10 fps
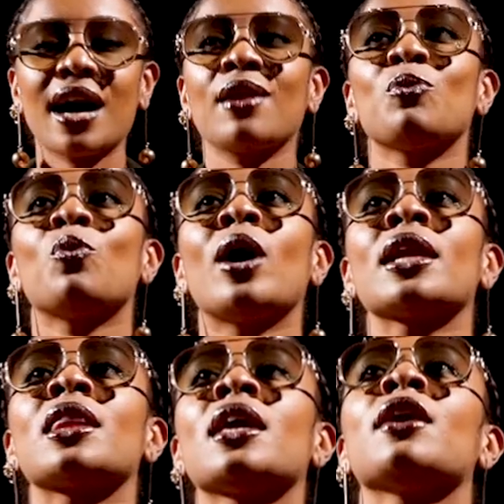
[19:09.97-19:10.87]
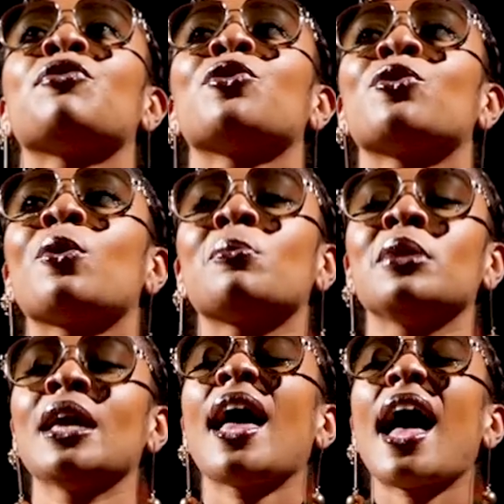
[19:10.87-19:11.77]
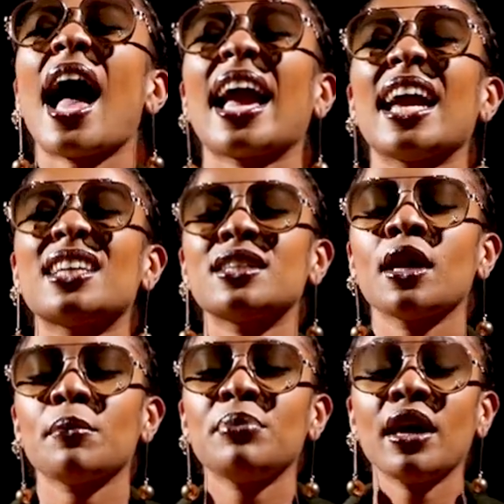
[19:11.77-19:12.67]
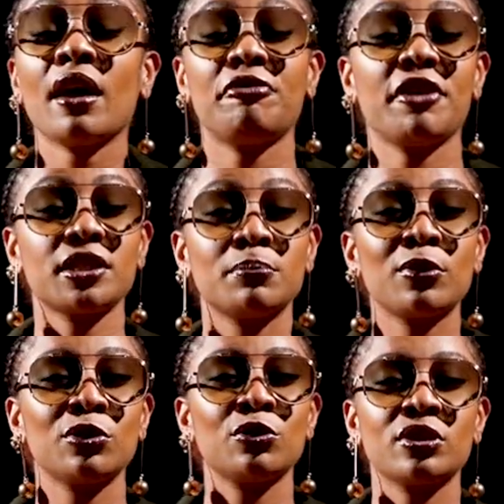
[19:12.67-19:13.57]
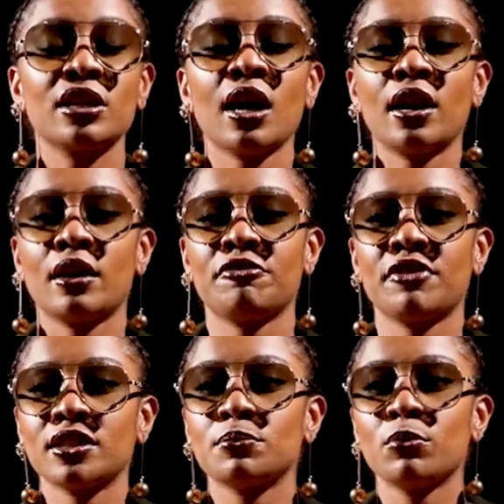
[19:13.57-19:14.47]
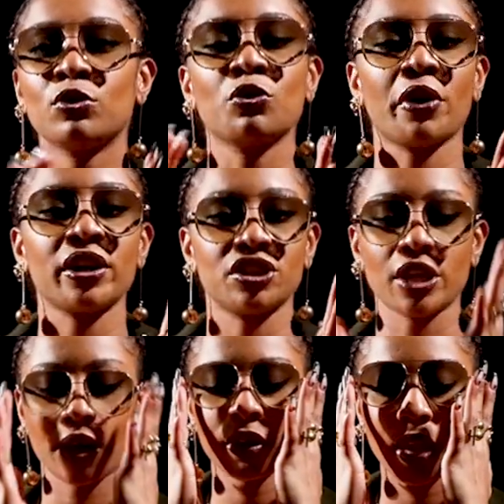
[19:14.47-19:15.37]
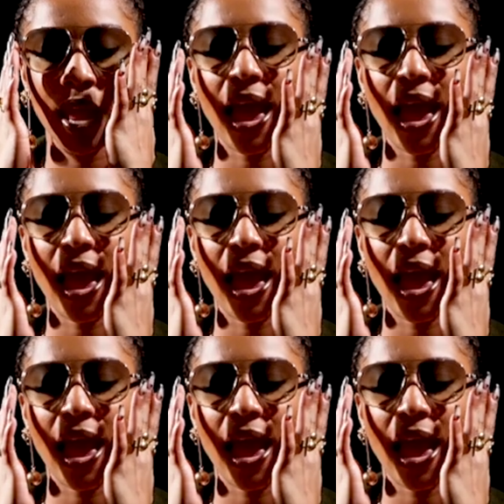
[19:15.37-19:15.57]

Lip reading: And one thing, if you know me, I hate being a firstborn daughter and a firstborn grandchild.